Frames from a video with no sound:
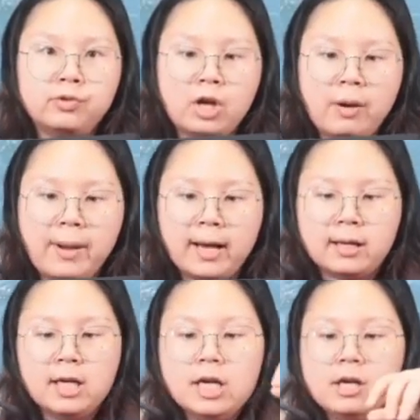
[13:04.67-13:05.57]
dry bag
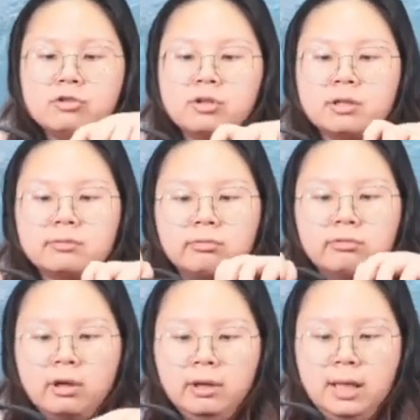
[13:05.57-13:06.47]
just
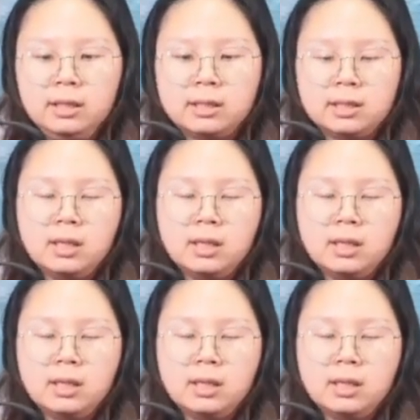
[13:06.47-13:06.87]
roll it